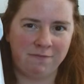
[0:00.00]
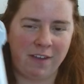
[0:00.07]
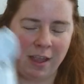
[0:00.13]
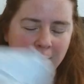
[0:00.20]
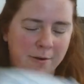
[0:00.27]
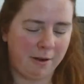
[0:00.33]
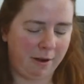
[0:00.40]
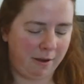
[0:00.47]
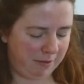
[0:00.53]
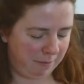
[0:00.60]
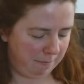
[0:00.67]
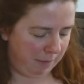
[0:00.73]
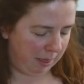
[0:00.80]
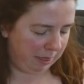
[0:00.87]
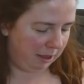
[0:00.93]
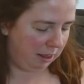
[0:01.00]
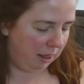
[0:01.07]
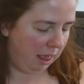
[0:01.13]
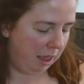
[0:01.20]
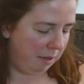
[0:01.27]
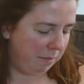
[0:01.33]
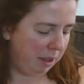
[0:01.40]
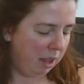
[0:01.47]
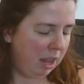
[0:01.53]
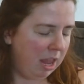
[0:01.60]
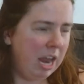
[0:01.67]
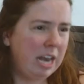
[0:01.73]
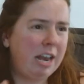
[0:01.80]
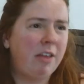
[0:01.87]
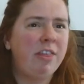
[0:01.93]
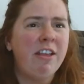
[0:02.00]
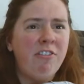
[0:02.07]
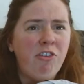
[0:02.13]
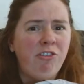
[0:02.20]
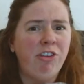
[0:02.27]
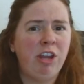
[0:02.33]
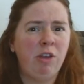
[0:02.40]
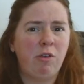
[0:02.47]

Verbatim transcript: Fiber of the Month Club. Now this usually